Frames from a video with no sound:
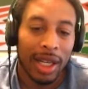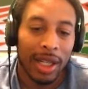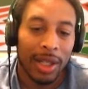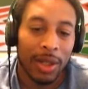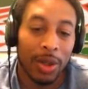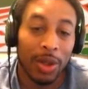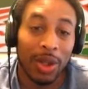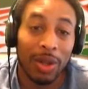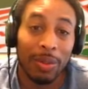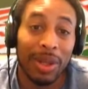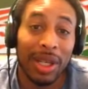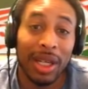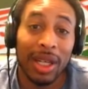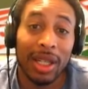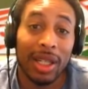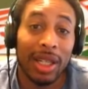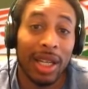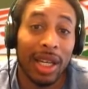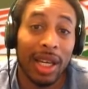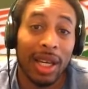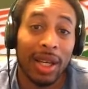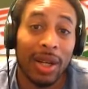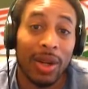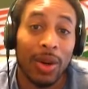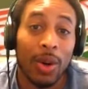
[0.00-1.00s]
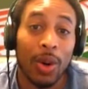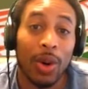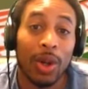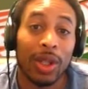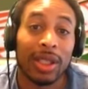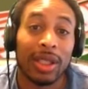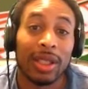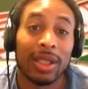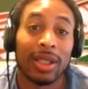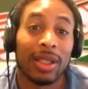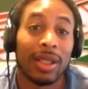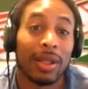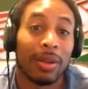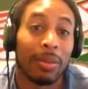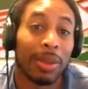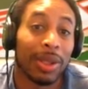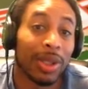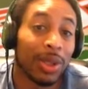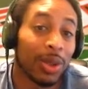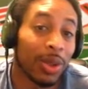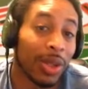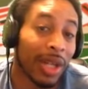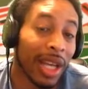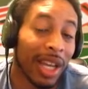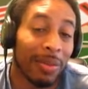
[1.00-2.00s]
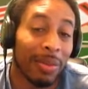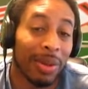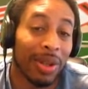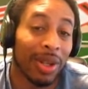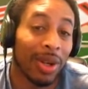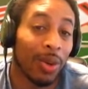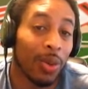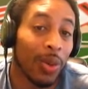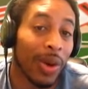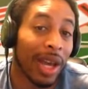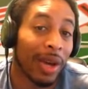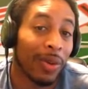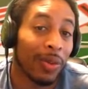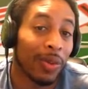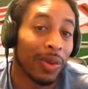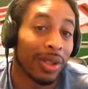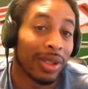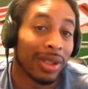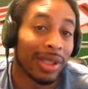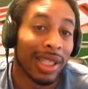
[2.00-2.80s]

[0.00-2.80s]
You can be the dead horse, but you can't be the wet one.